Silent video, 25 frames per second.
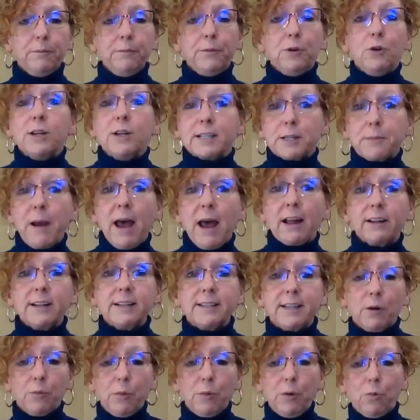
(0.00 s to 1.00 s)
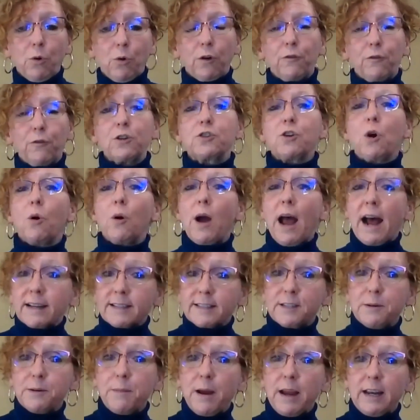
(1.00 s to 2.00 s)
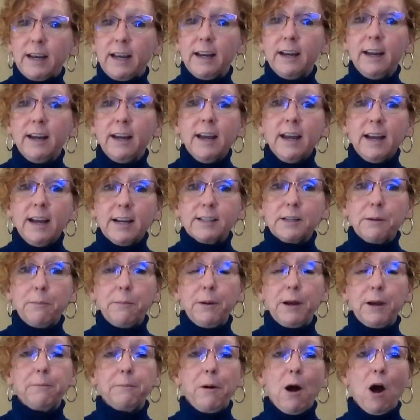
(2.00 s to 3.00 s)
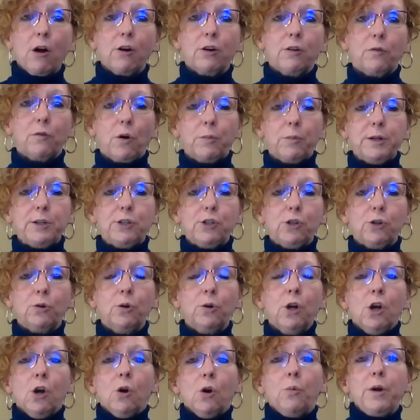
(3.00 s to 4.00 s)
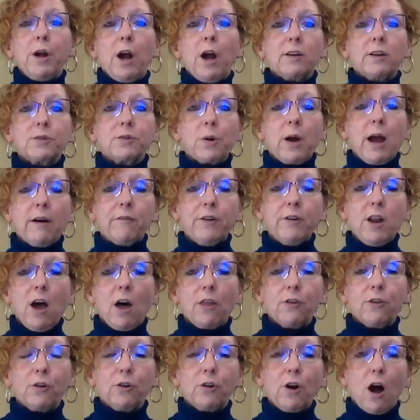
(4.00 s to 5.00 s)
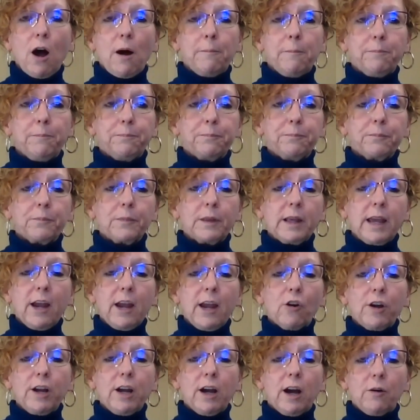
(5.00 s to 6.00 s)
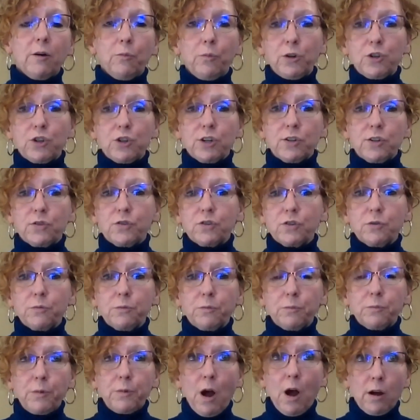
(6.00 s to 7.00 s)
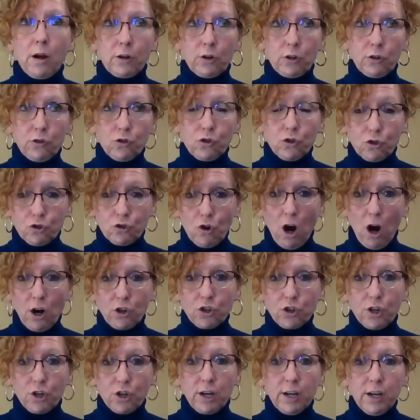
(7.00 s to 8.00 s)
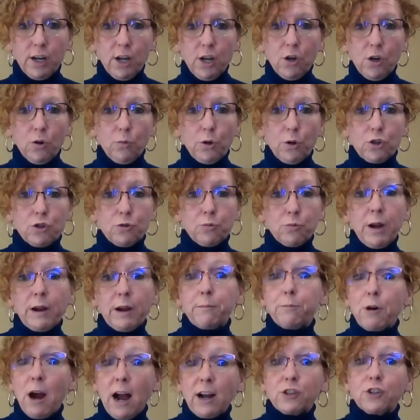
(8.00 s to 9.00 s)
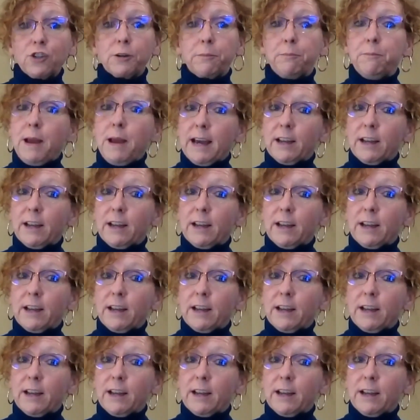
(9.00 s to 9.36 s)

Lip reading: municipalities that we work for. So estimating is a big part of what we do. We also have another area, which is construction, which we have project